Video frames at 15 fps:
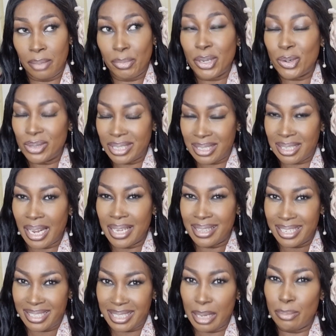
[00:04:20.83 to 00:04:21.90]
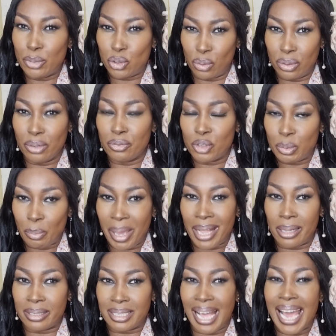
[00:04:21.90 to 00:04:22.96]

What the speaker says: because it's like the same sort of smells.